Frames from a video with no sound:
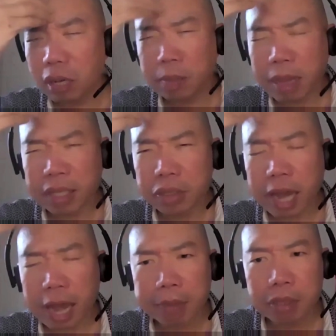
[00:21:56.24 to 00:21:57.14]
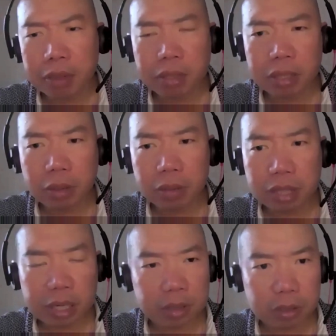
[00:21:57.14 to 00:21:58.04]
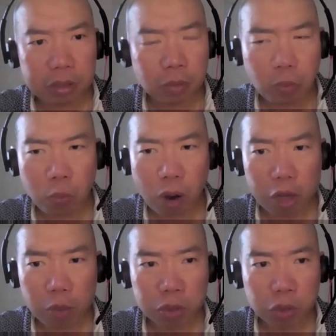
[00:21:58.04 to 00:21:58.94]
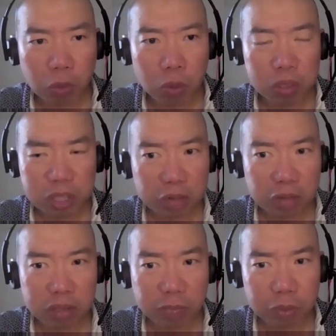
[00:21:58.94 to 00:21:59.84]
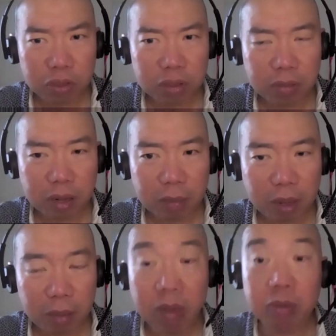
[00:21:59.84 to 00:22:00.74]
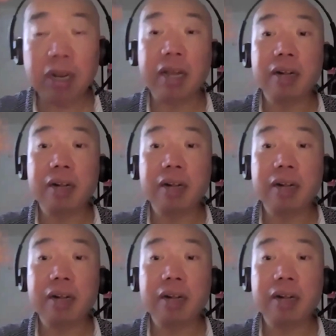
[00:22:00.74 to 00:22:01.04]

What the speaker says: it makes absolutely no sense why you would call citrus fruits alkali.